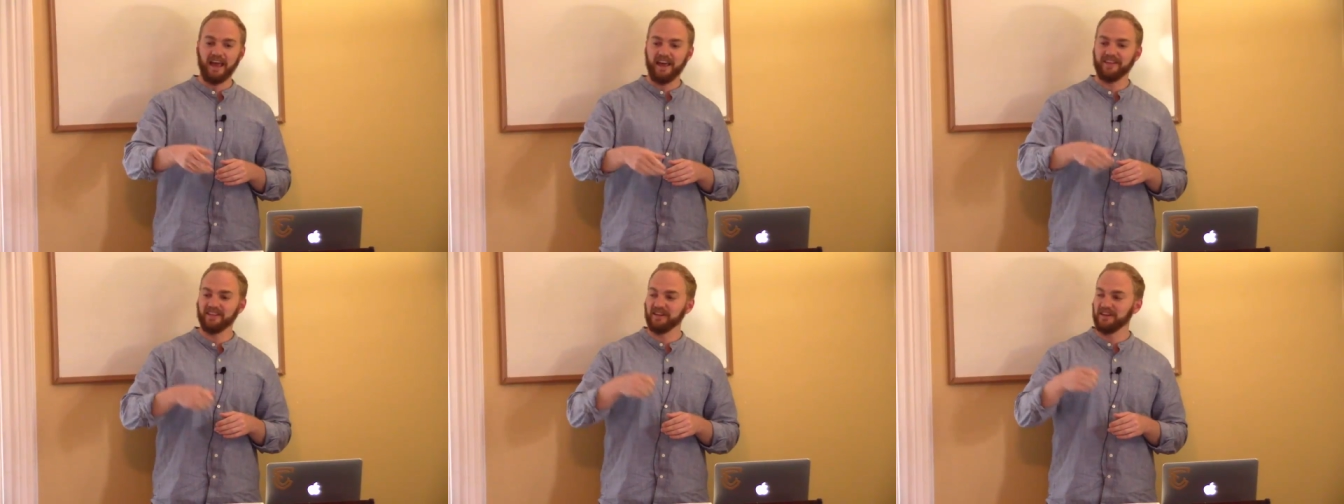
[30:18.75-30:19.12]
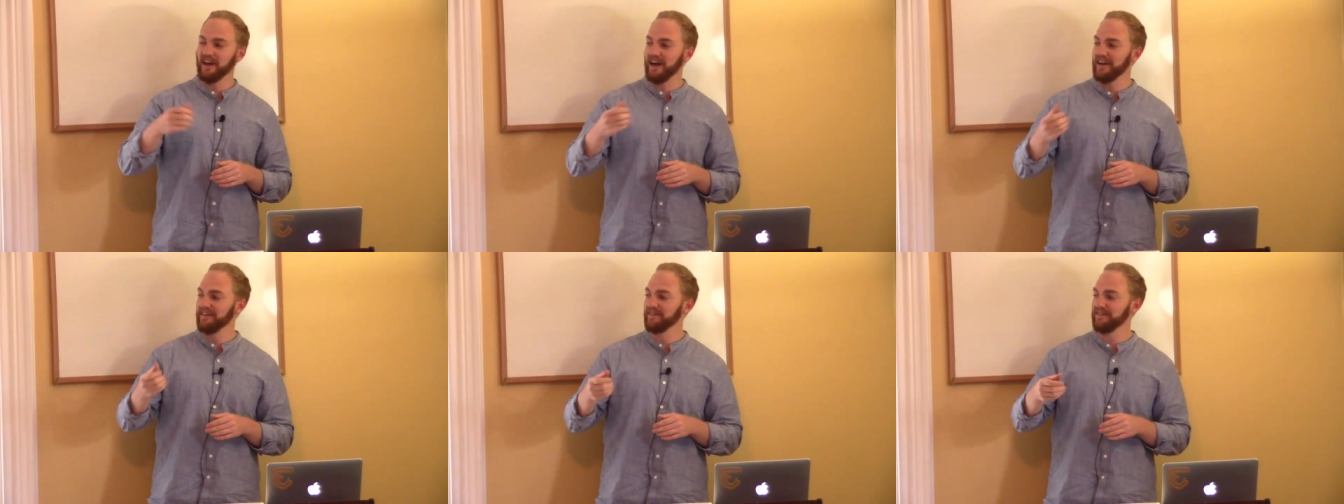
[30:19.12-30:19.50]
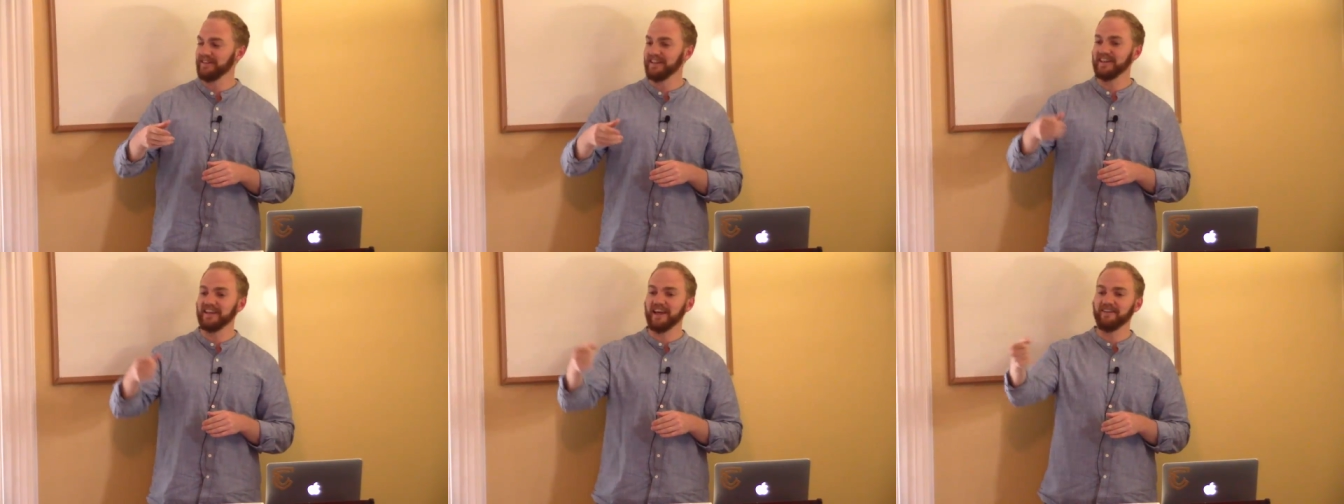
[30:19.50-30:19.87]
And the
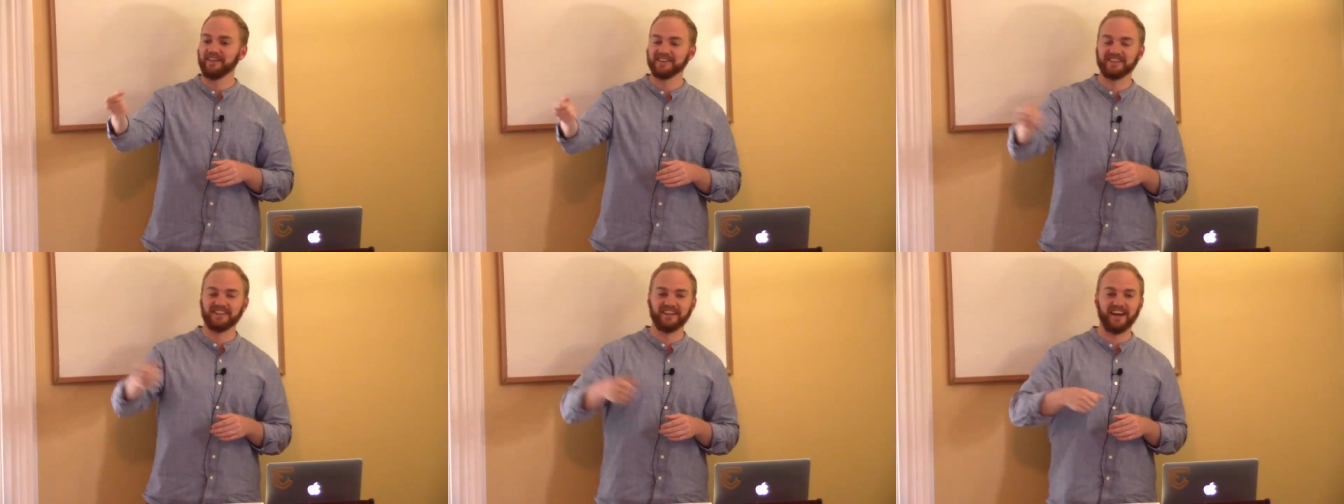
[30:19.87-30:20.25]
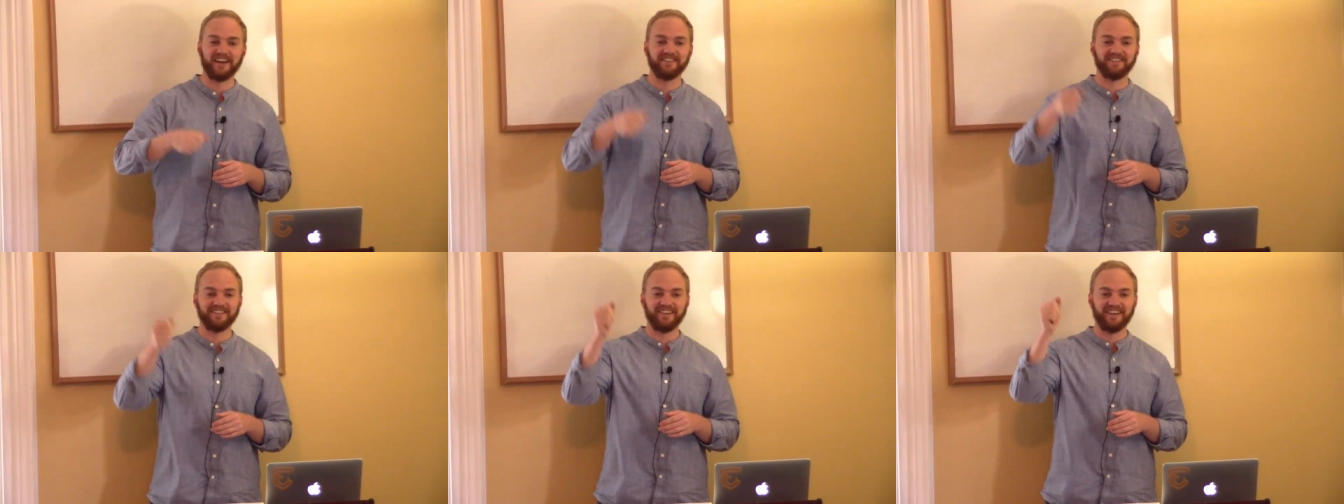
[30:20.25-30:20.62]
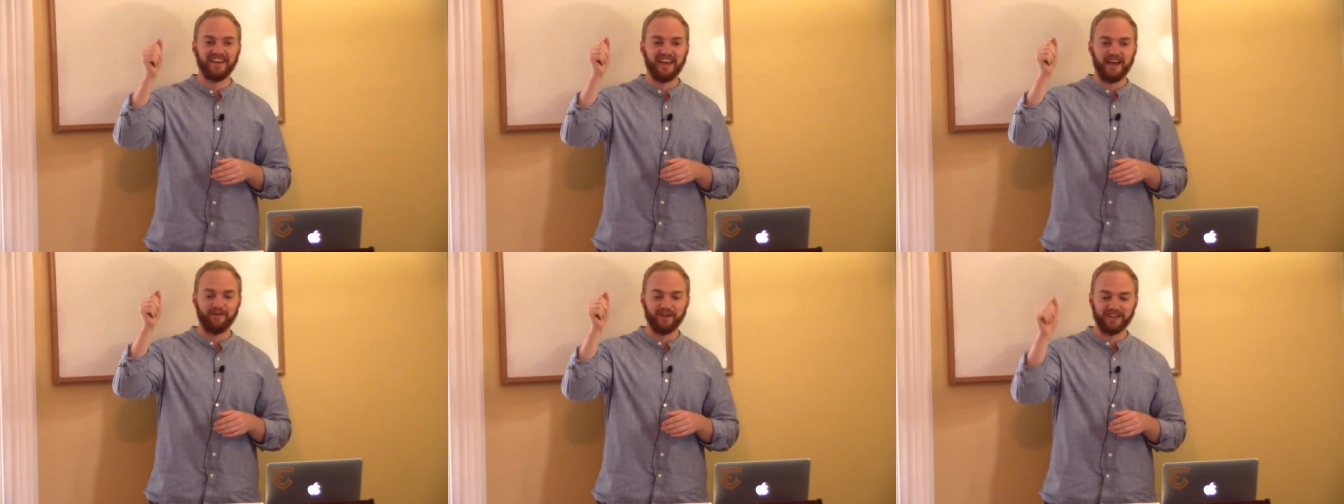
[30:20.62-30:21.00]
knife, he gave us a knife,
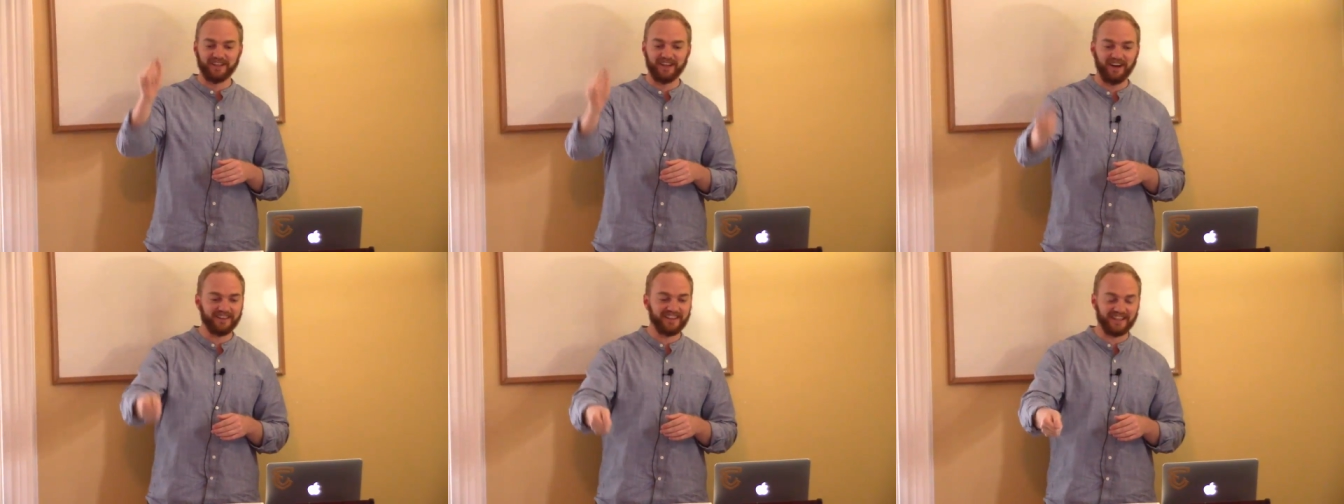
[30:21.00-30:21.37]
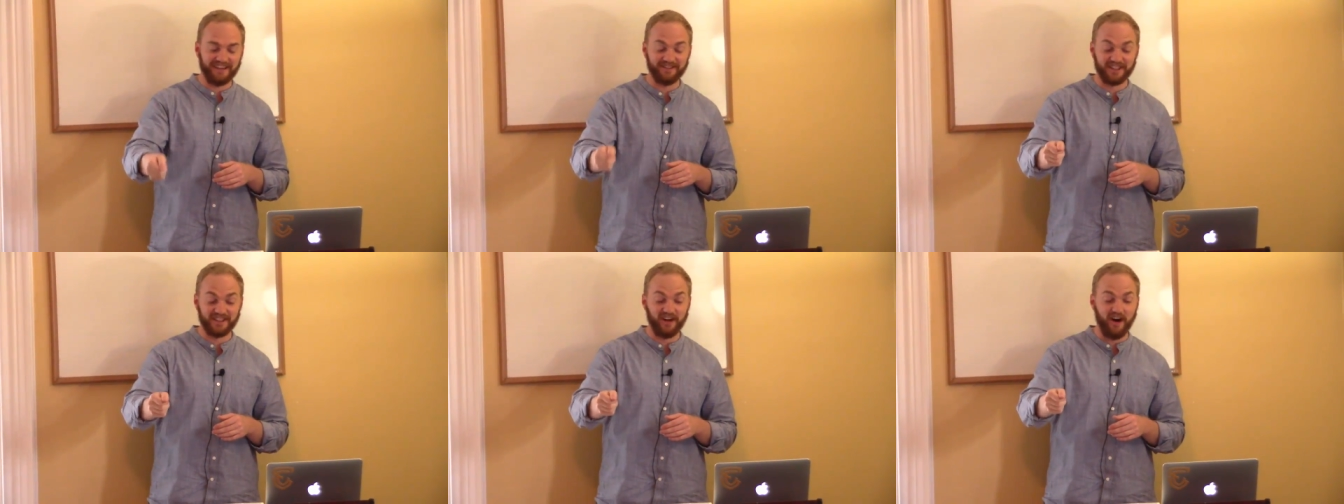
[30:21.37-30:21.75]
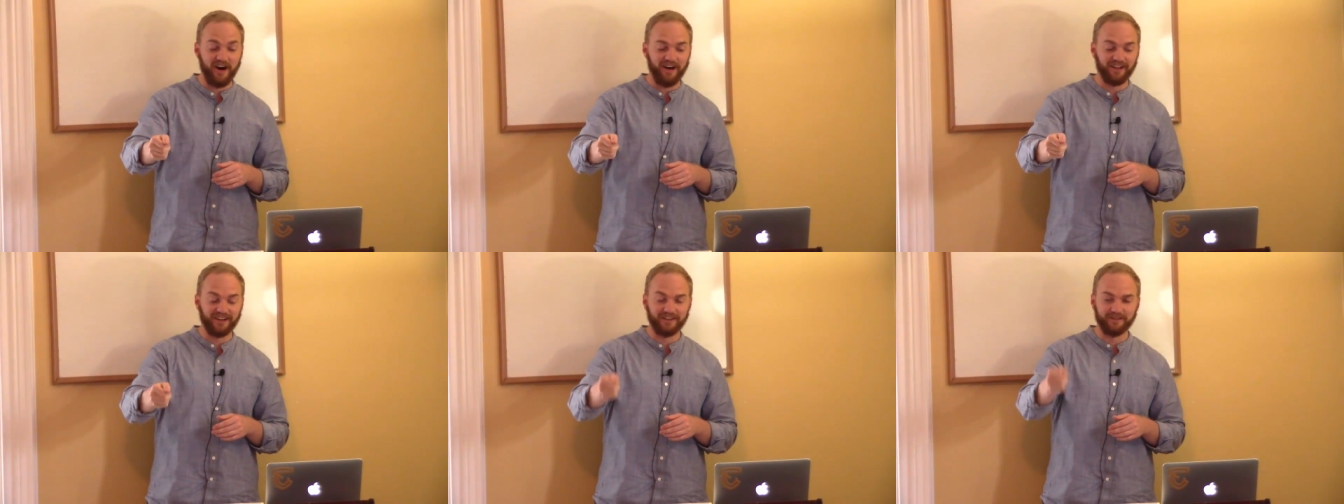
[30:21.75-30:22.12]
and we cut it. It was an
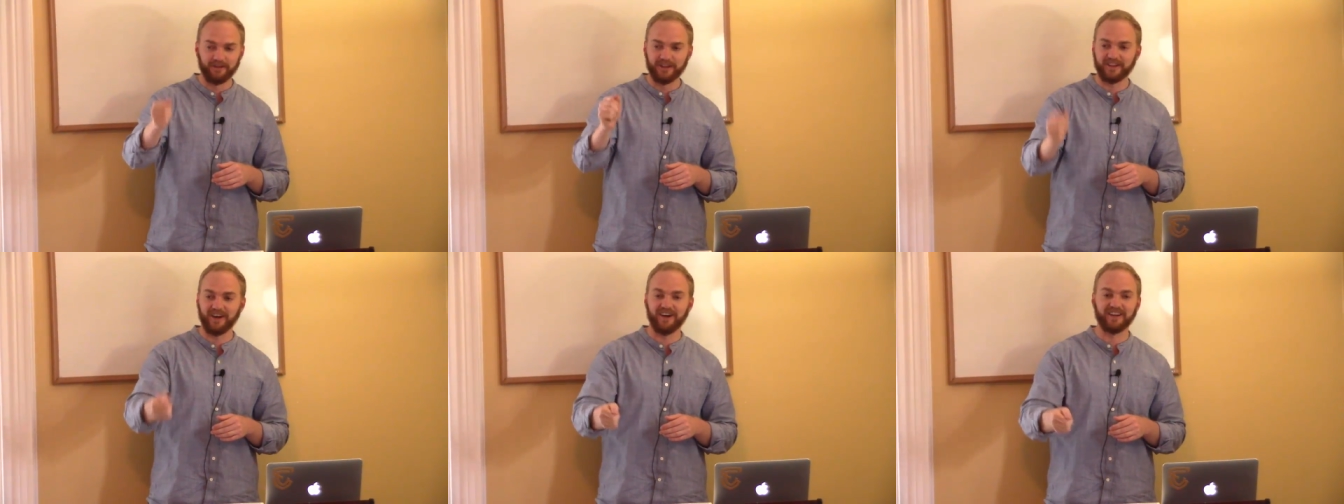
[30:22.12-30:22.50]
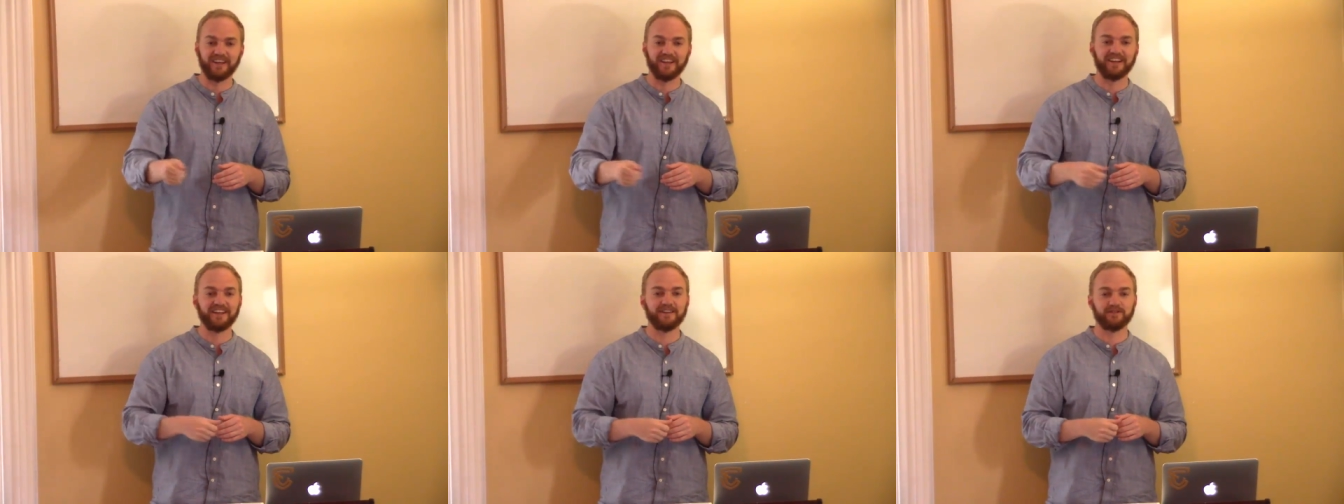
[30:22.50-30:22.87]
olive. We cut it.